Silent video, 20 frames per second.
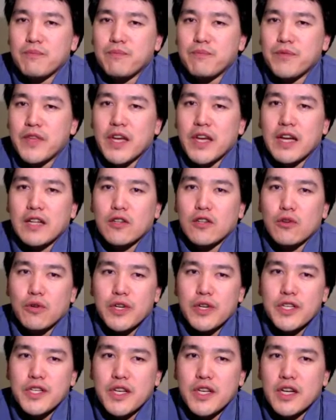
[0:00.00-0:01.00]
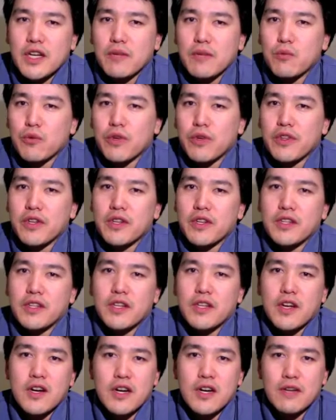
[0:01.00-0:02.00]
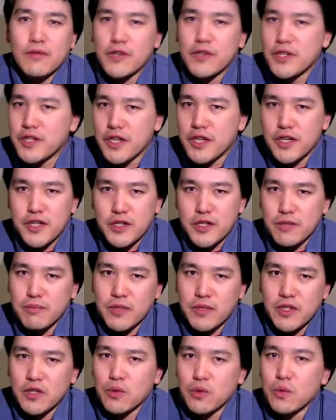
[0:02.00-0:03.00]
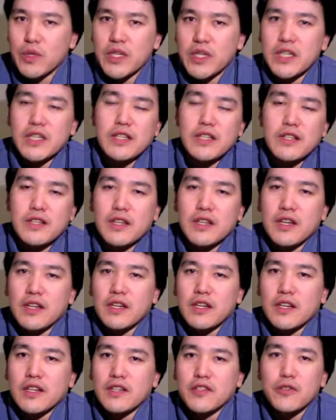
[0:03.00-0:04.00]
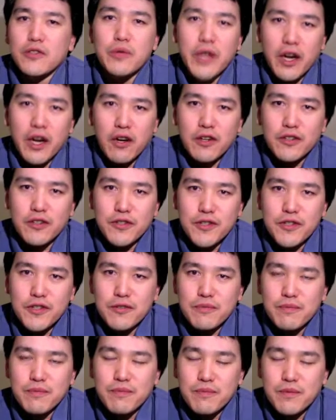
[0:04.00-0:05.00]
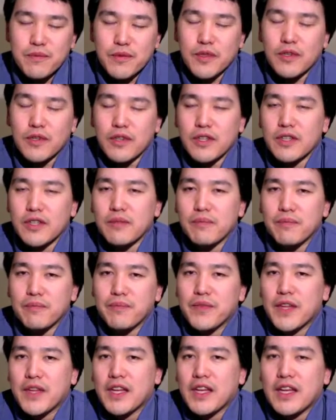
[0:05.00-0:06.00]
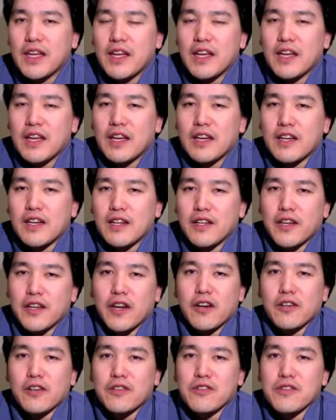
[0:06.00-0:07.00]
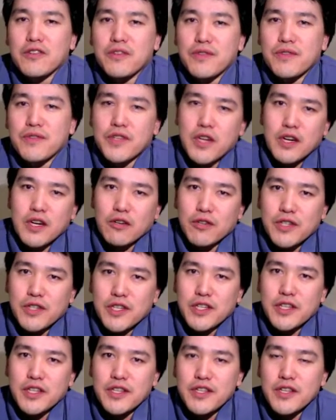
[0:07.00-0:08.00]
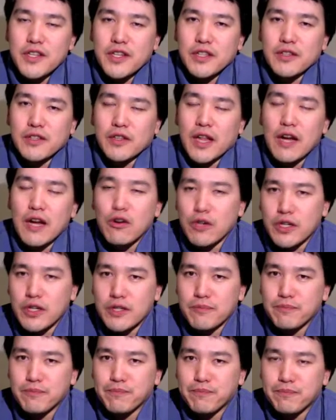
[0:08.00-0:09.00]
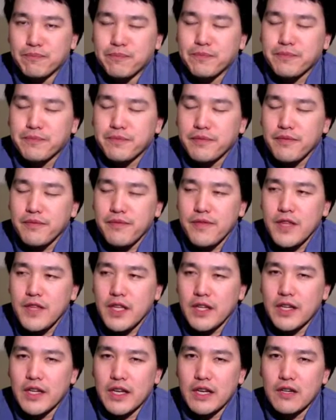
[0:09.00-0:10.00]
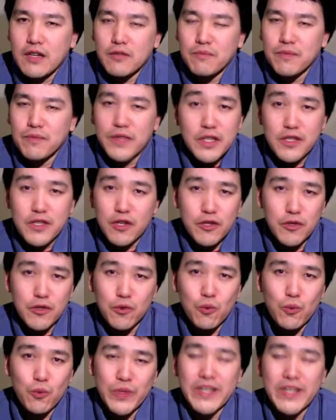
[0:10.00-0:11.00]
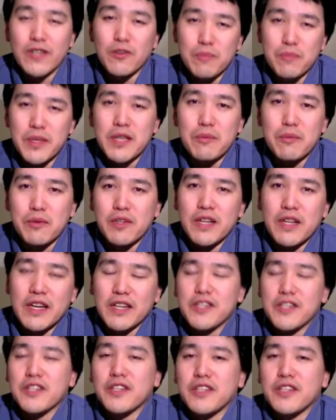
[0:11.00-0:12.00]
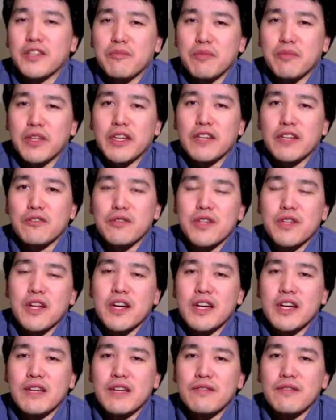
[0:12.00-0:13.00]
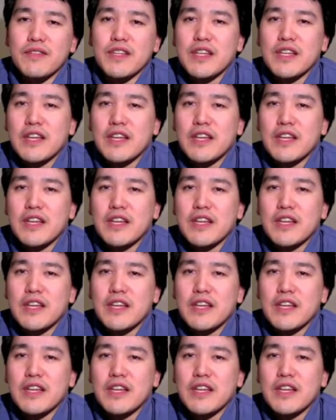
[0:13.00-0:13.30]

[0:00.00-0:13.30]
The allegory is set up with a conversation between 2 characters, all right, the characters of Socrates and Glaucon. Now, these are 2 real people actually in Plato's life.